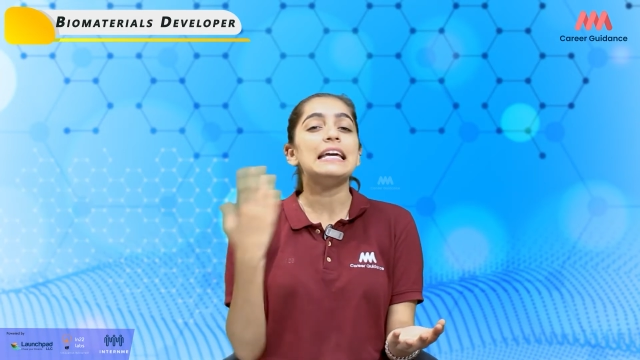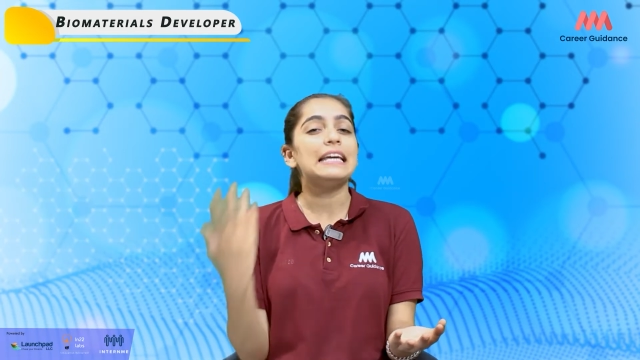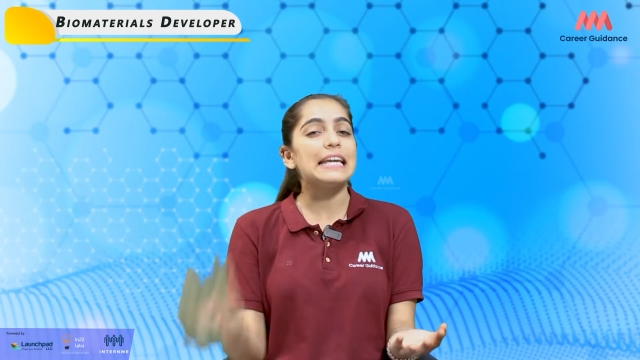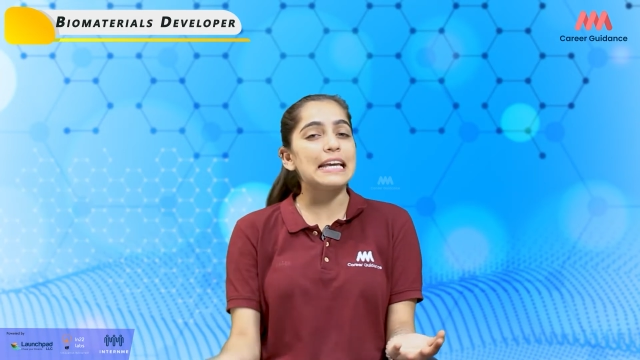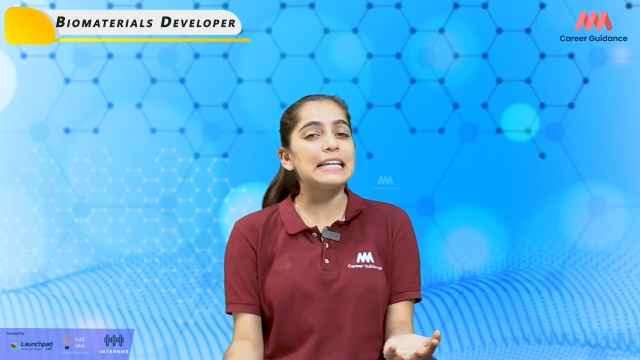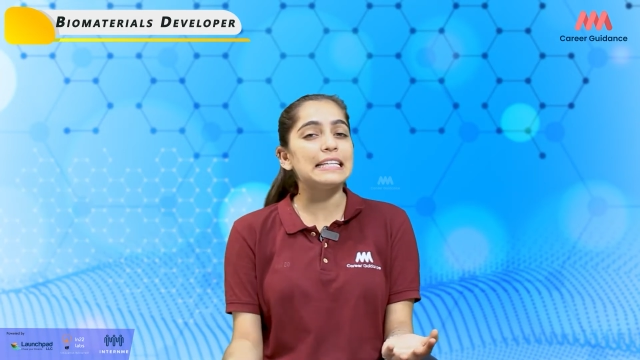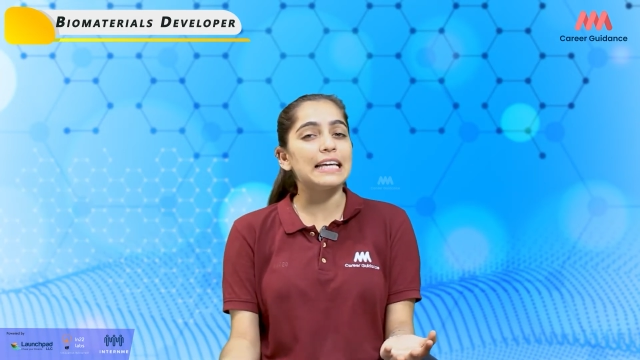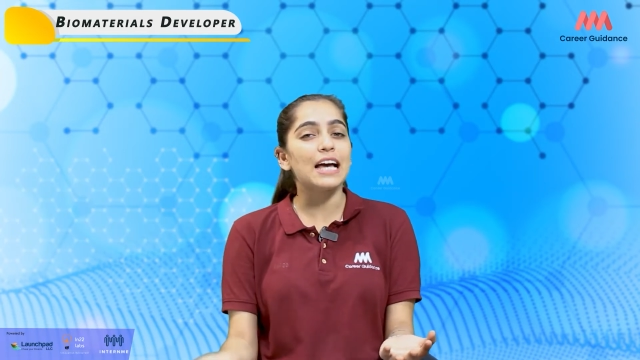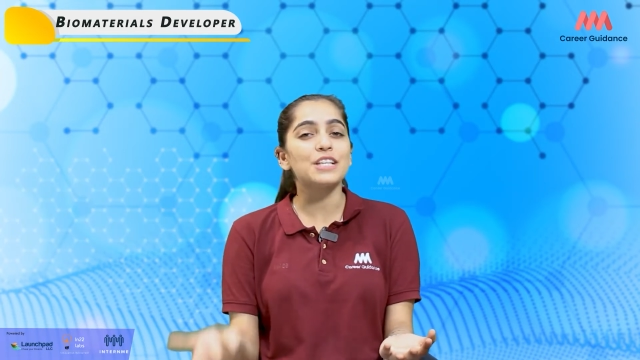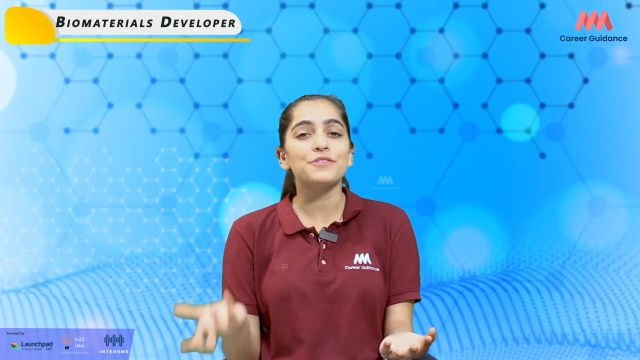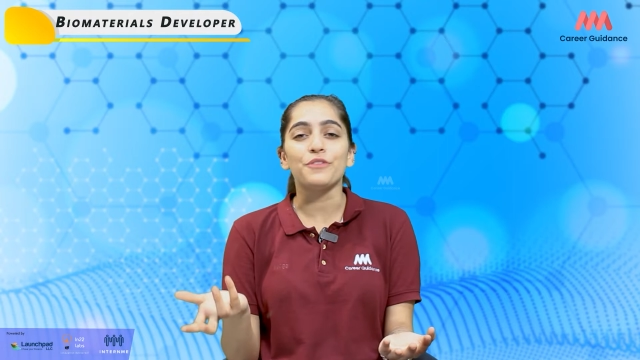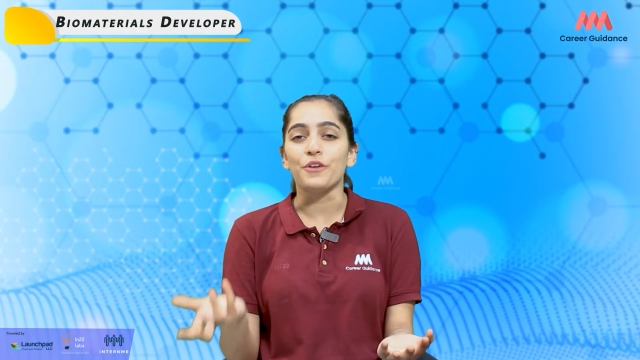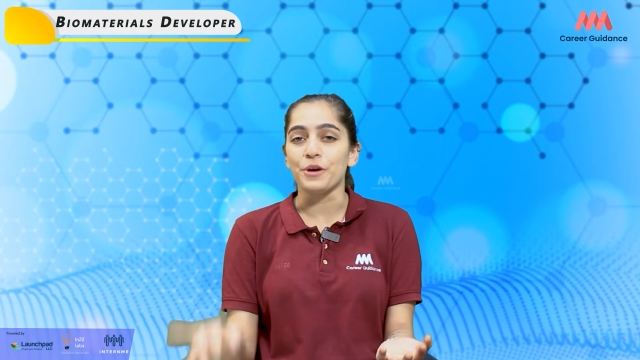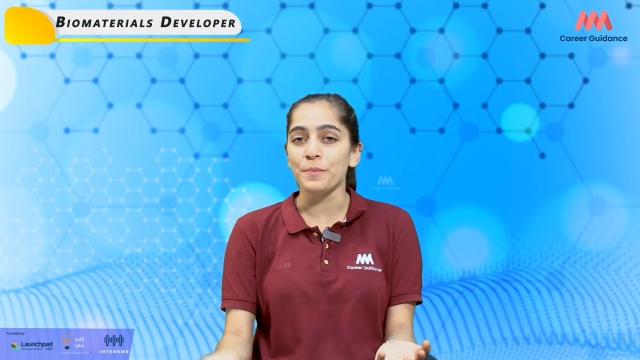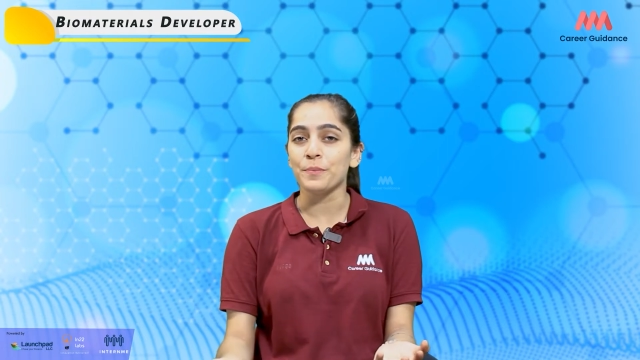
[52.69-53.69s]
areas
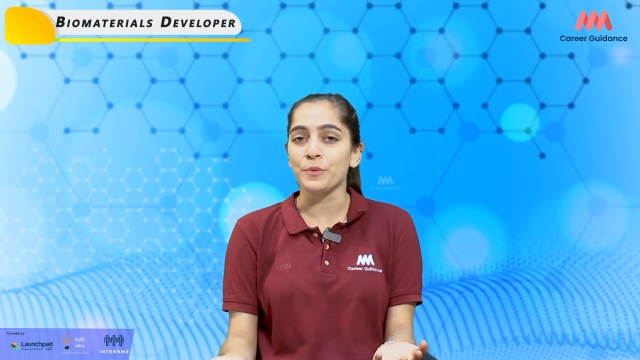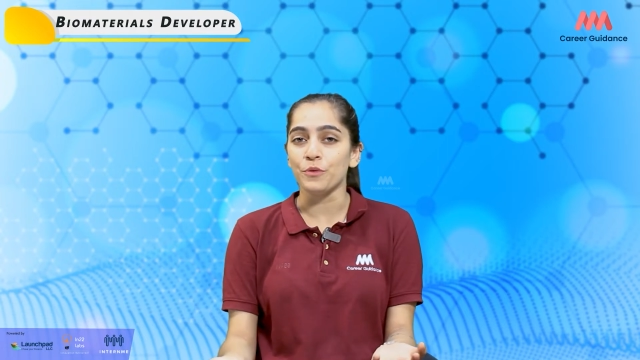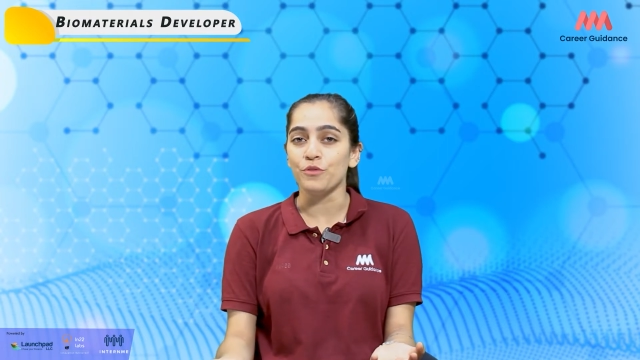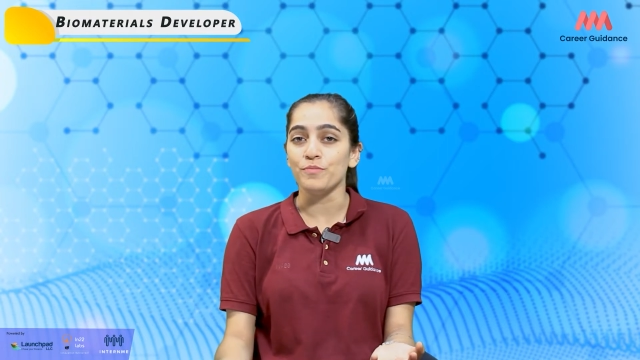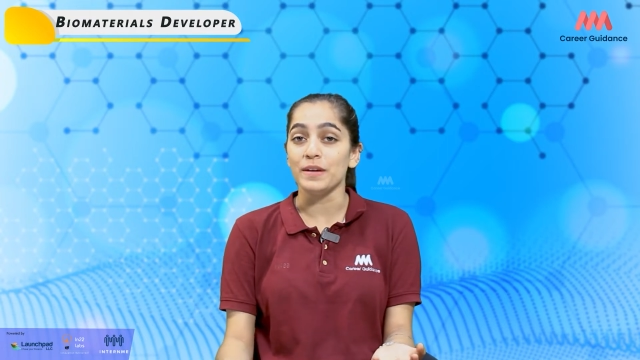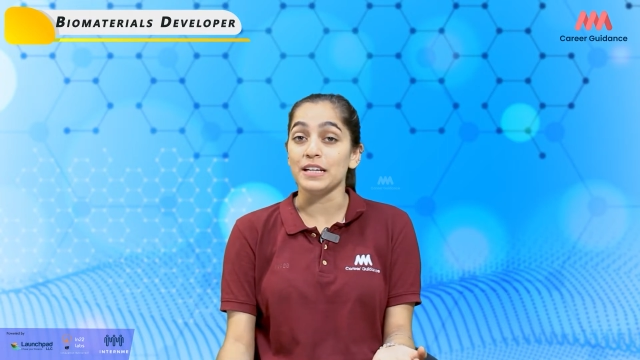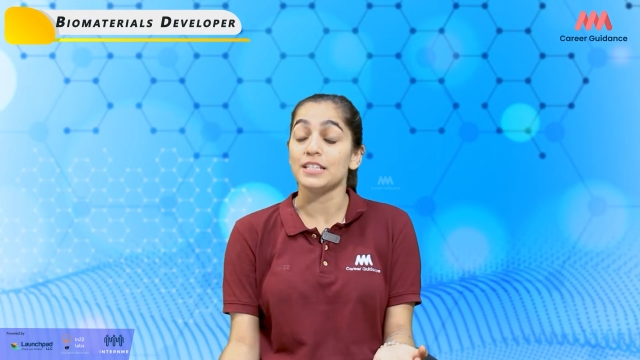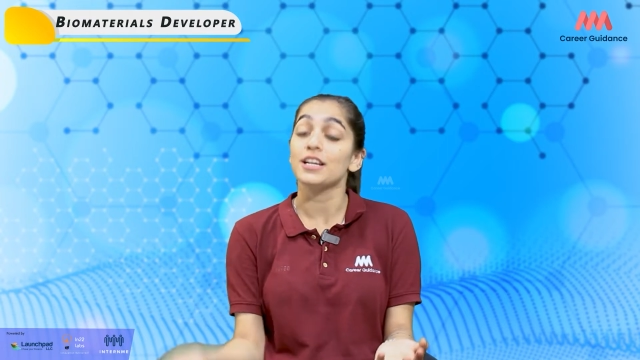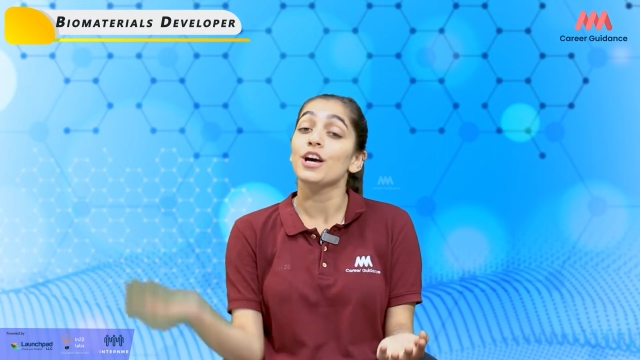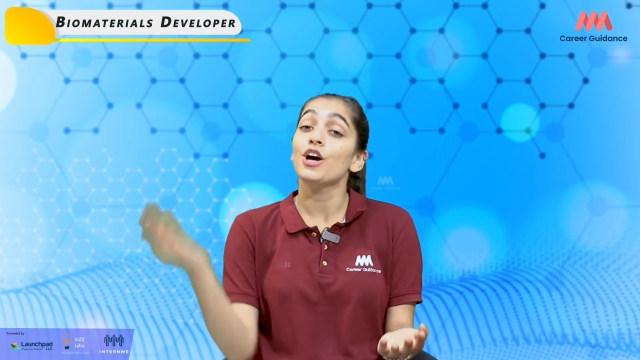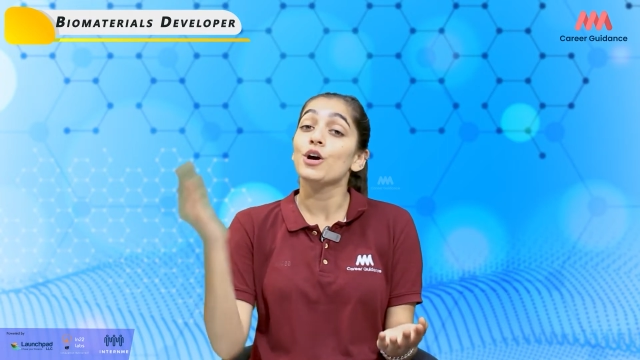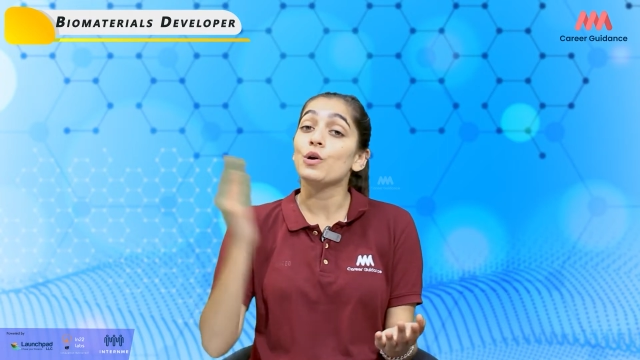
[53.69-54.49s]
for improvement,